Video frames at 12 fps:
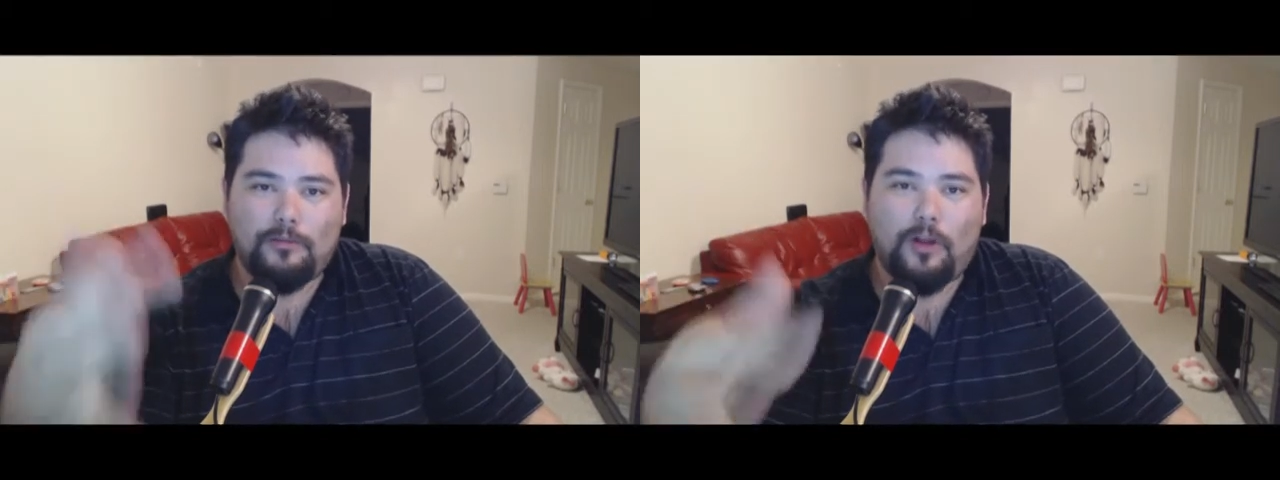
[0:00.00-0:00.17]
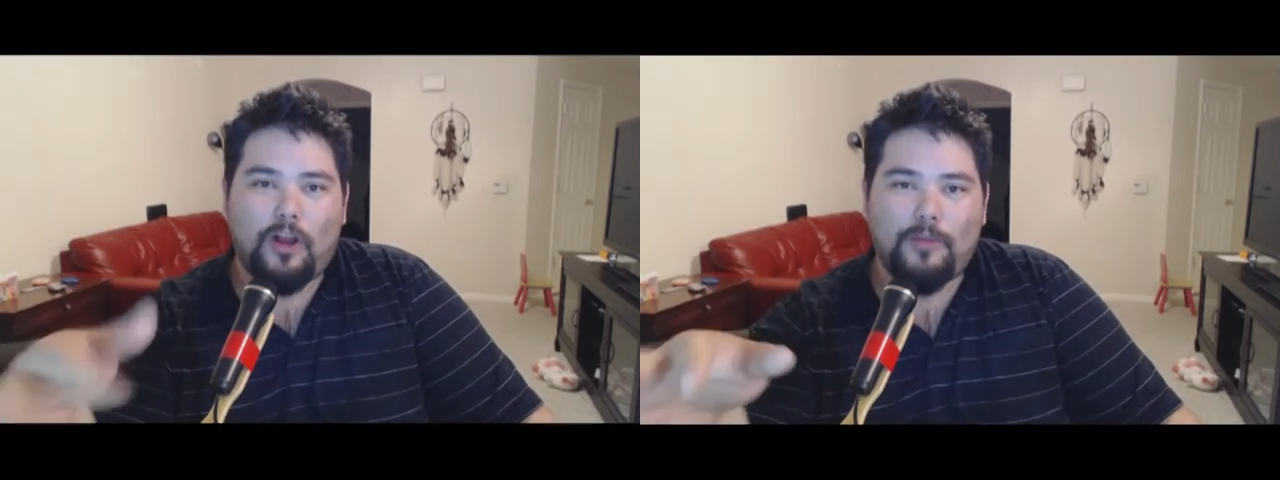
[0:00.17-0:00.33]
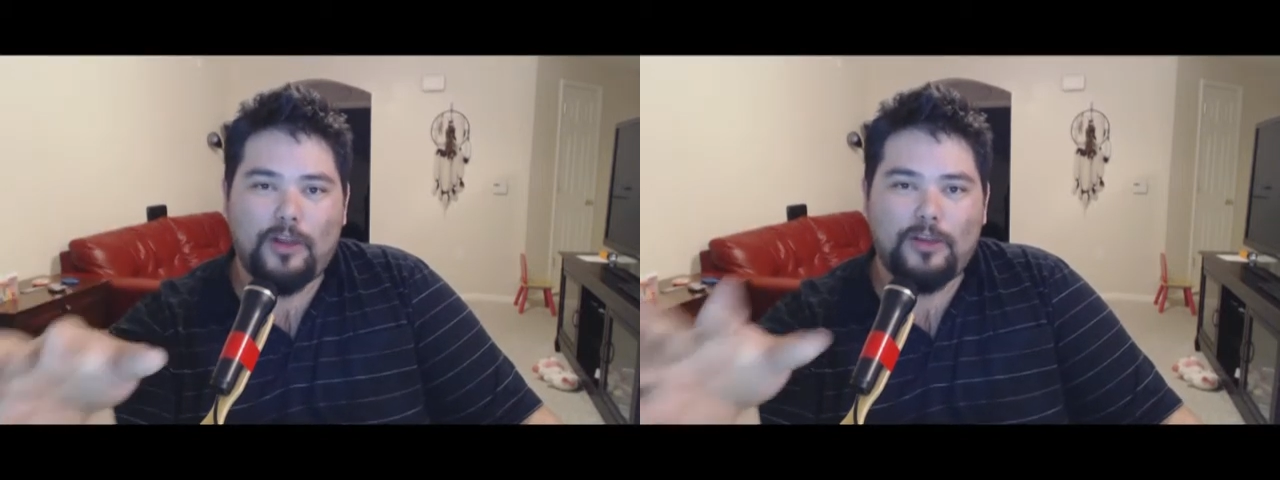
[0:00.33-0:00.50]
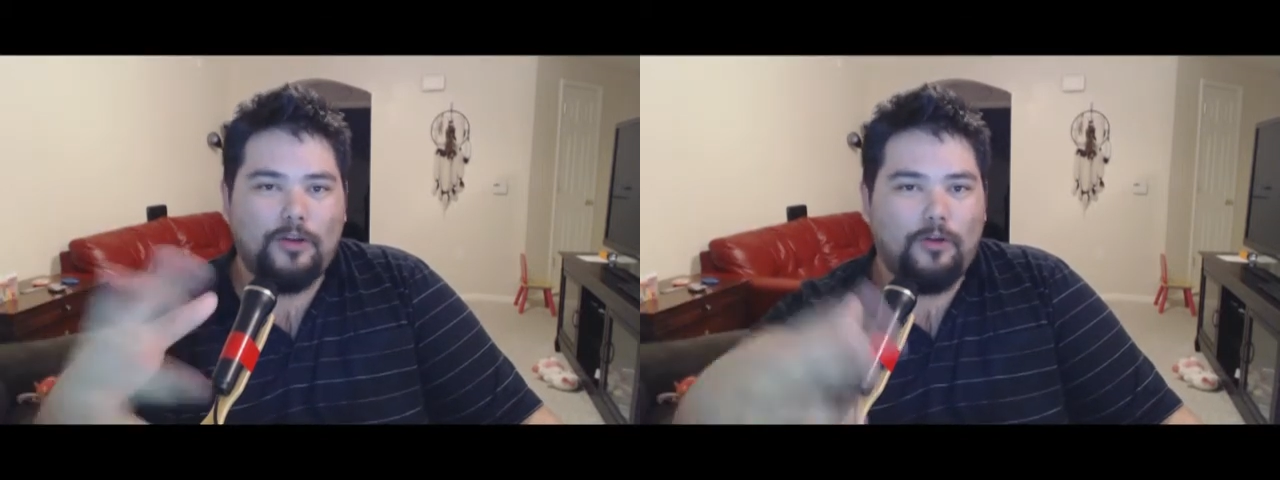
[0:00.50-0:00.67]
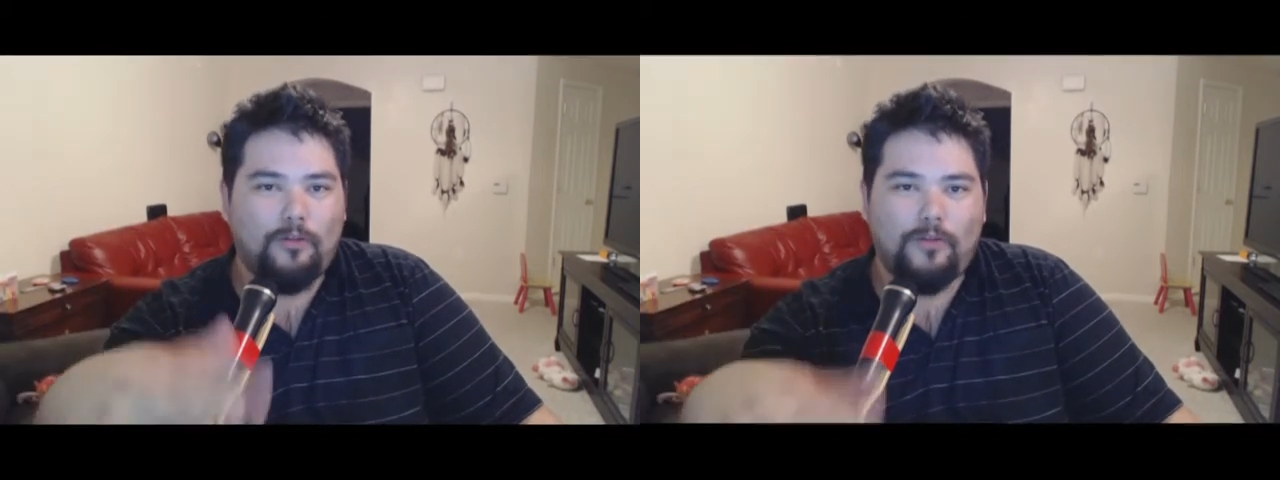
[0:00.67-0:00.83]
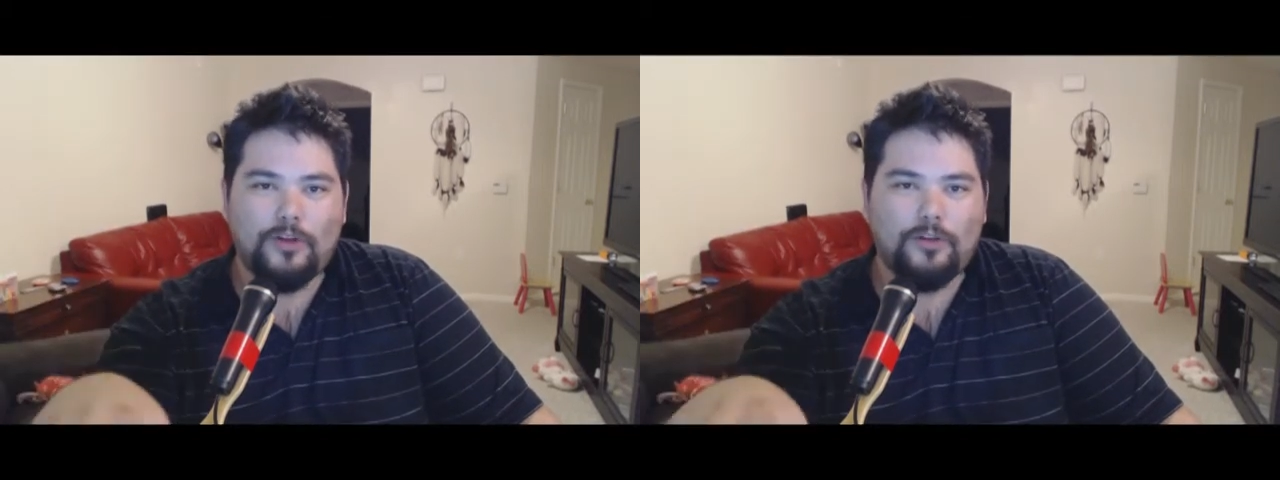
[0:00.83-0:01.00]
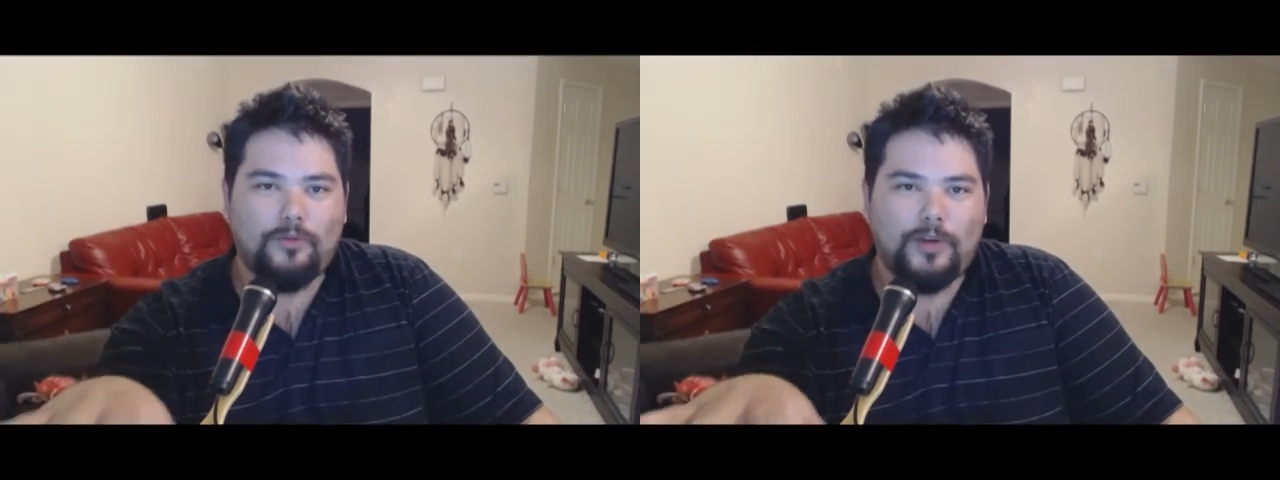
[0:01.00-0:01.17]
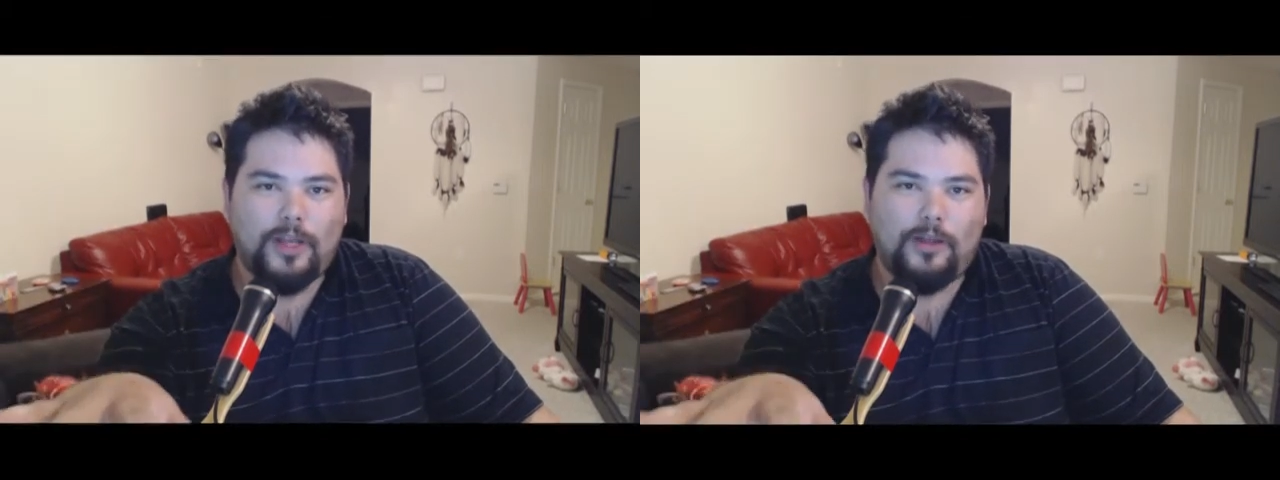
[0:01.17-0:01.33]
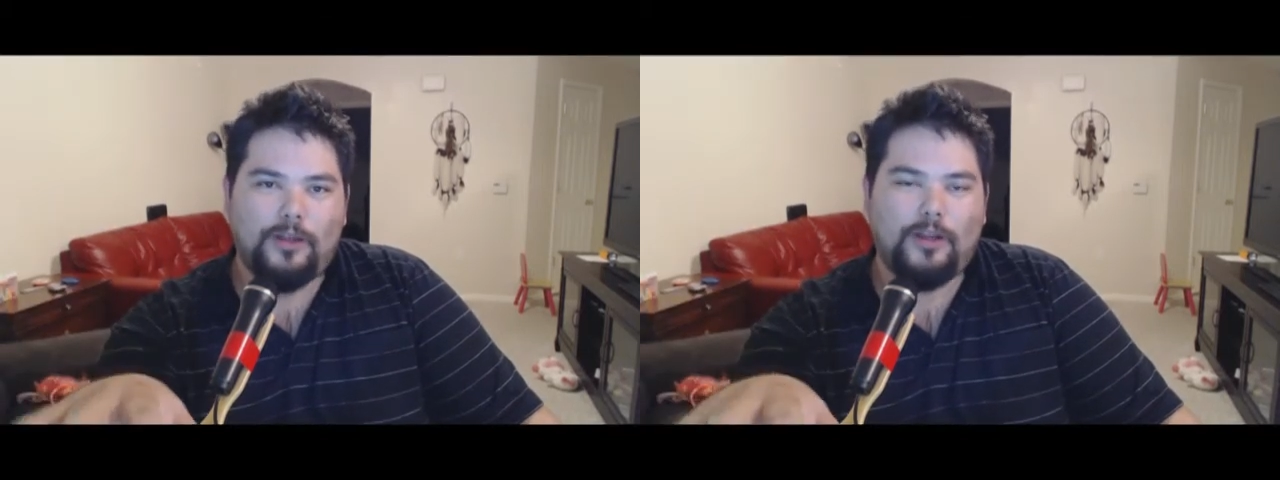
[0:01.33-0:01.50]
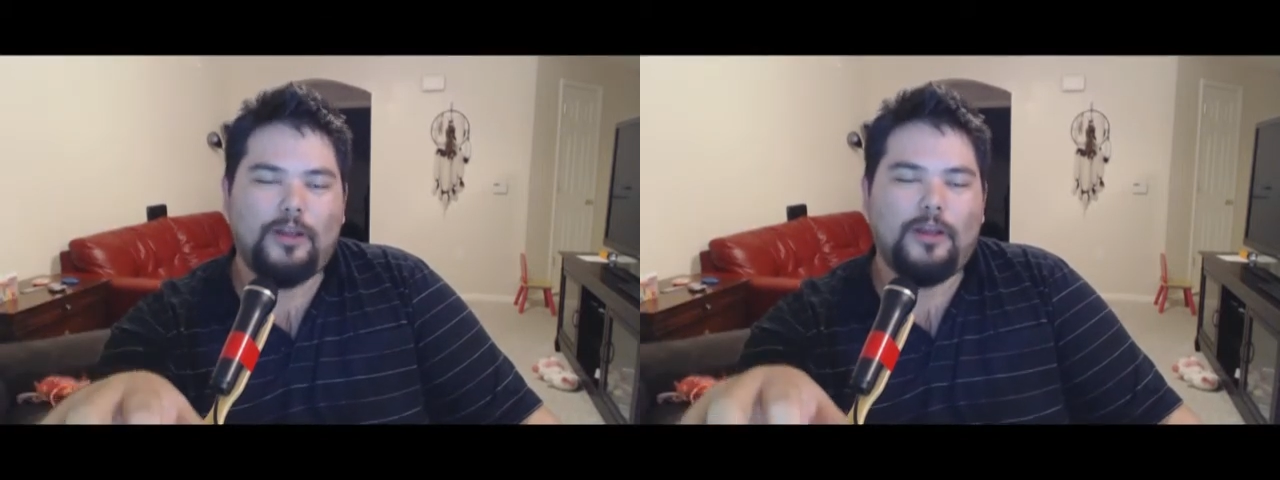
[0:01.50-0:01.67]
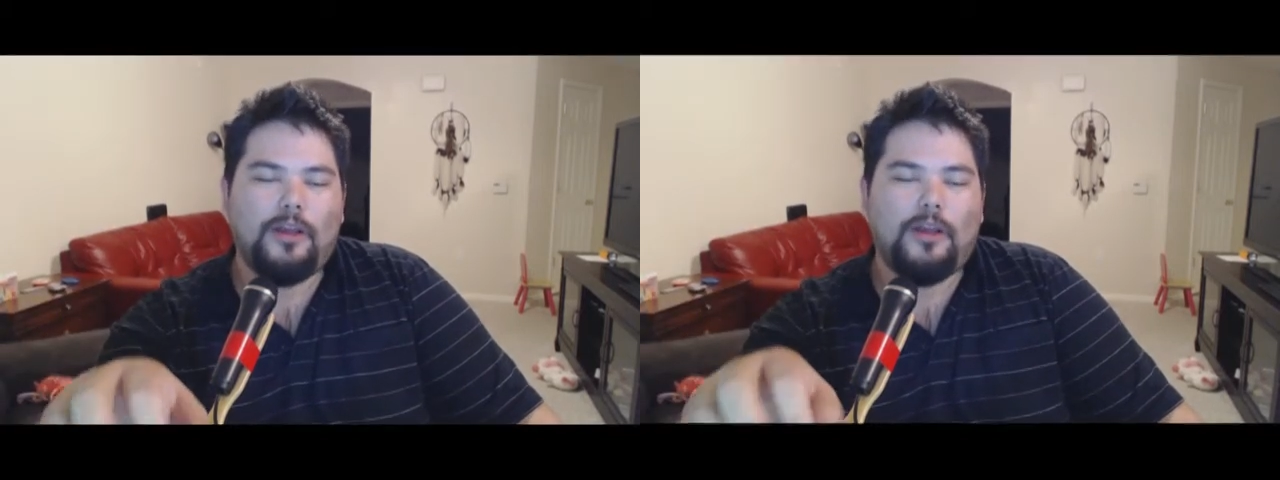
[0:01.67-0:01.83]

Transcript: augmented or virtual reality.